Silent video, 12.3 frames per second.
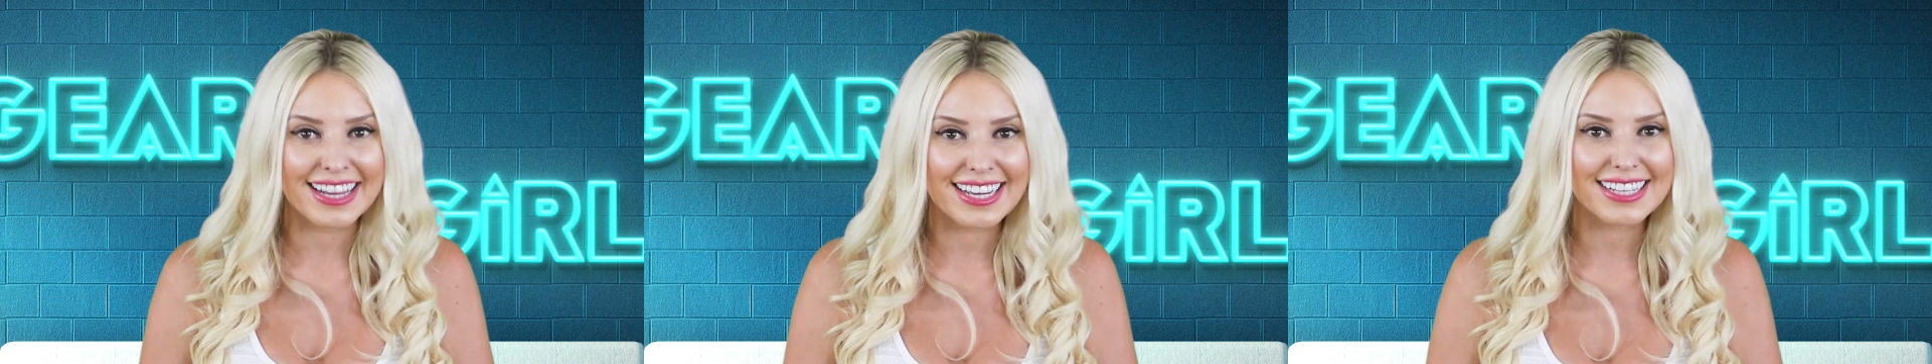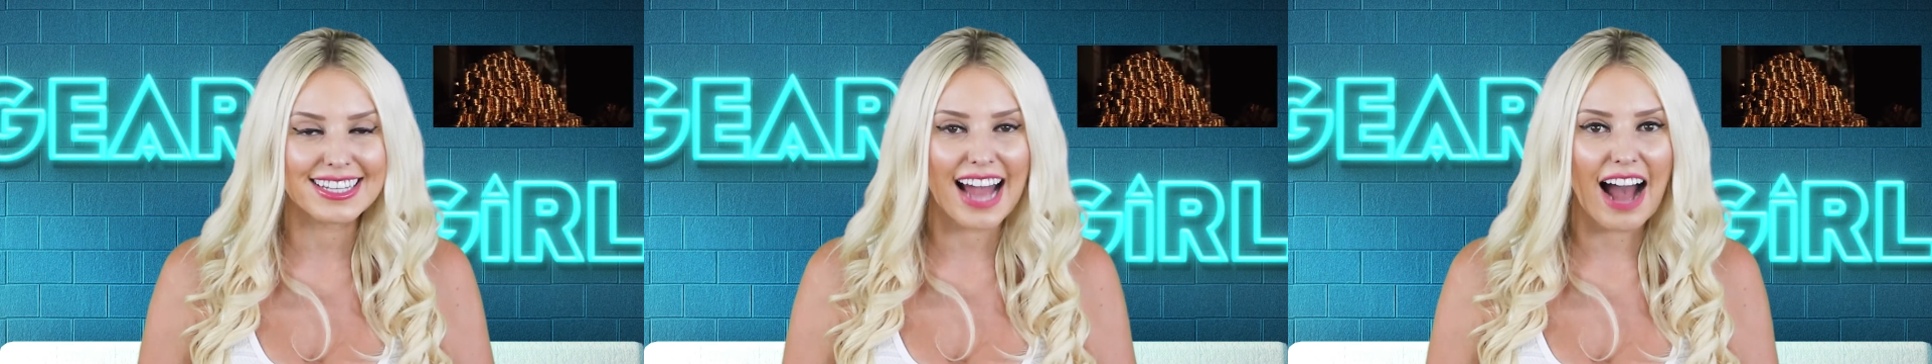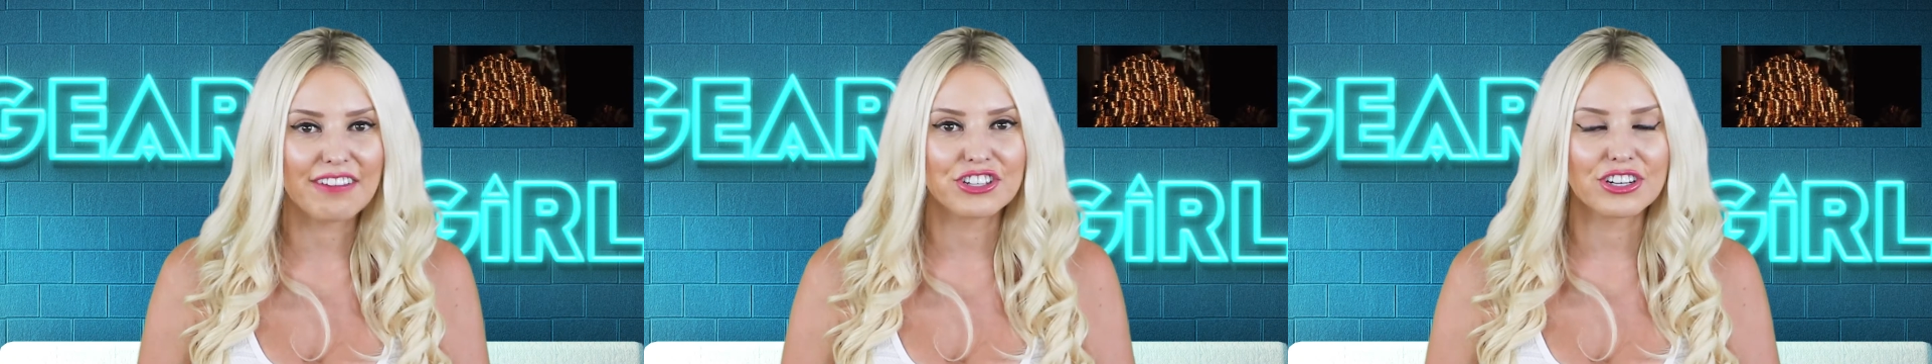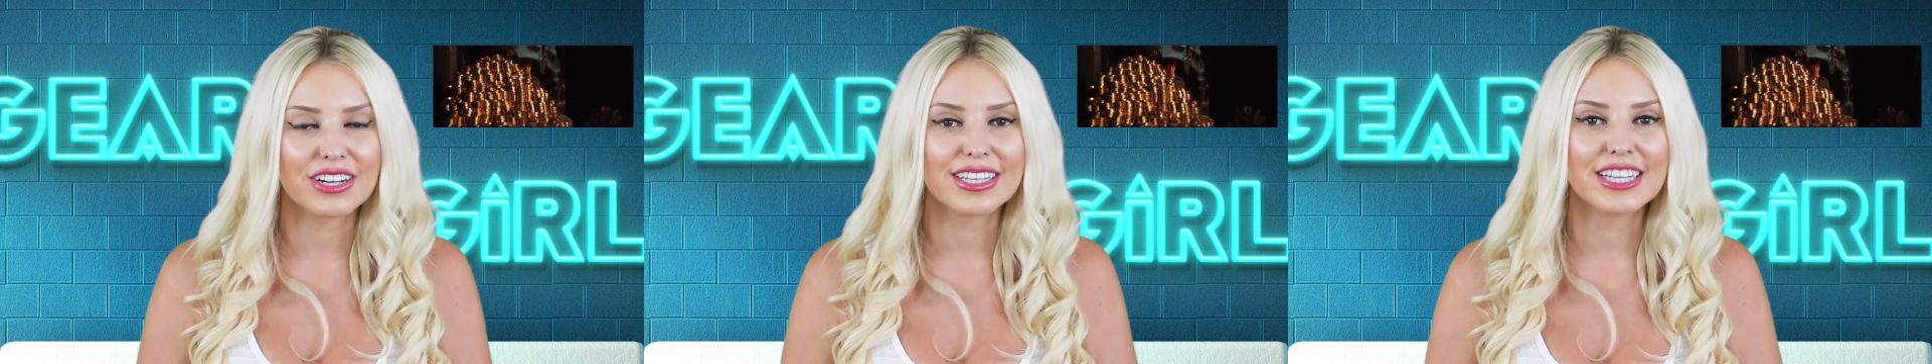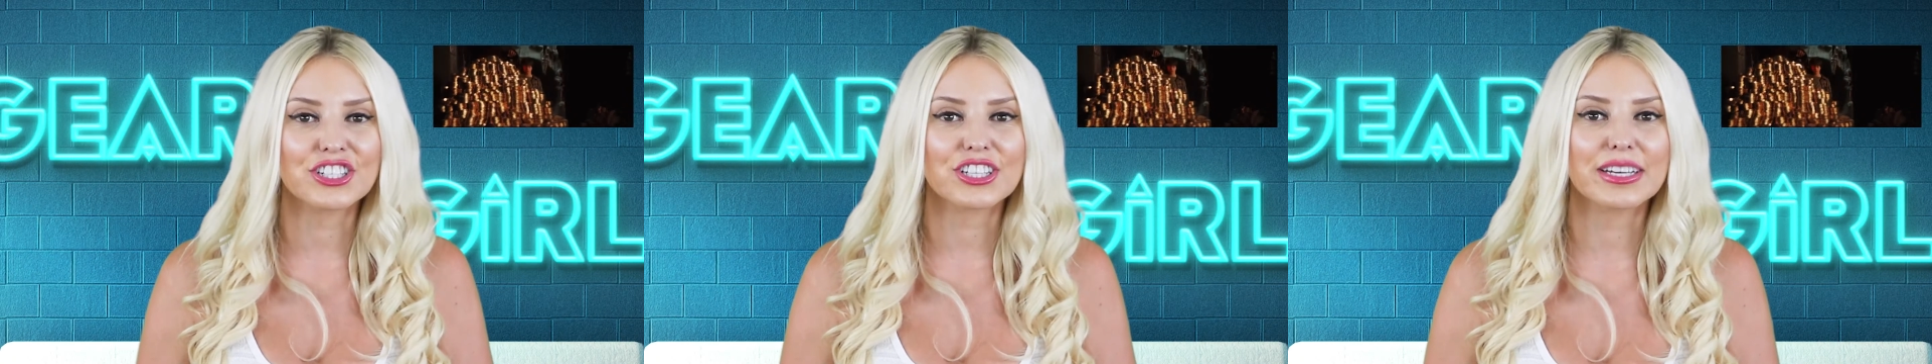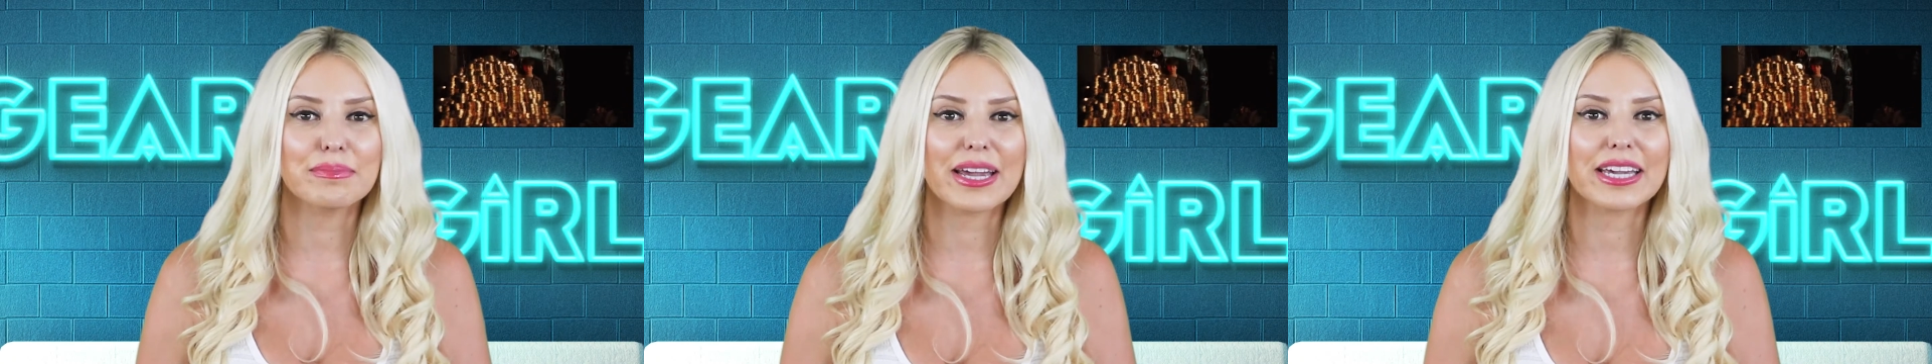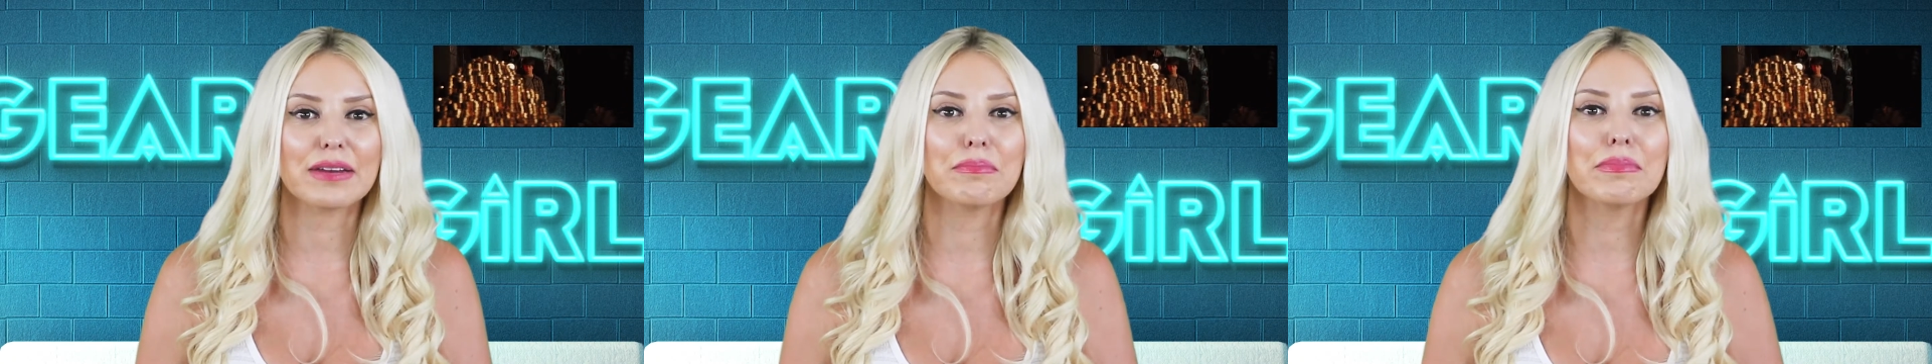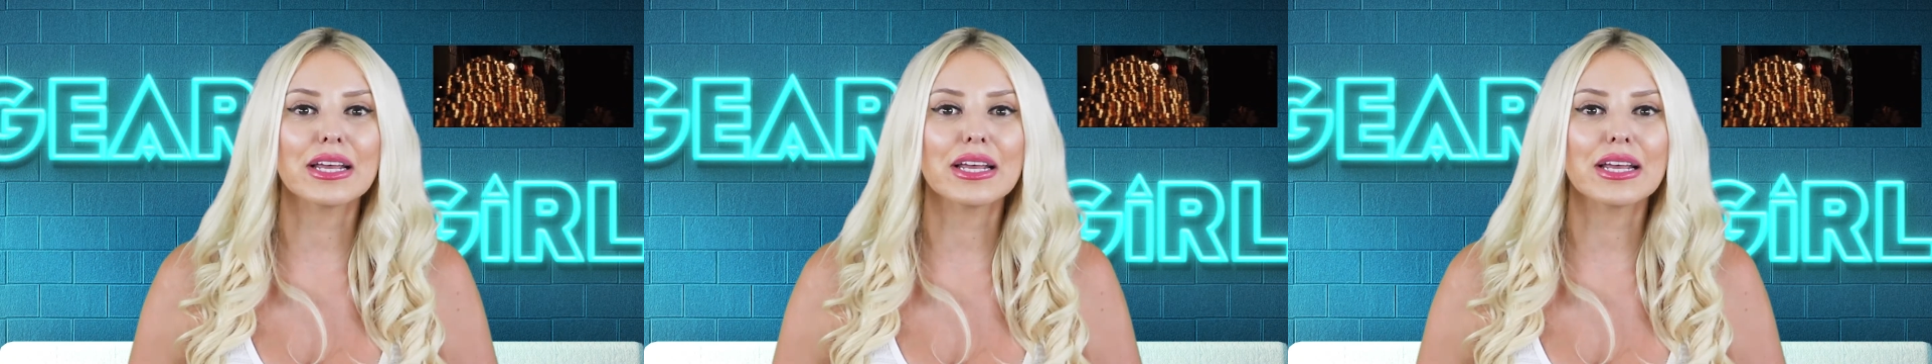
this after allegedly making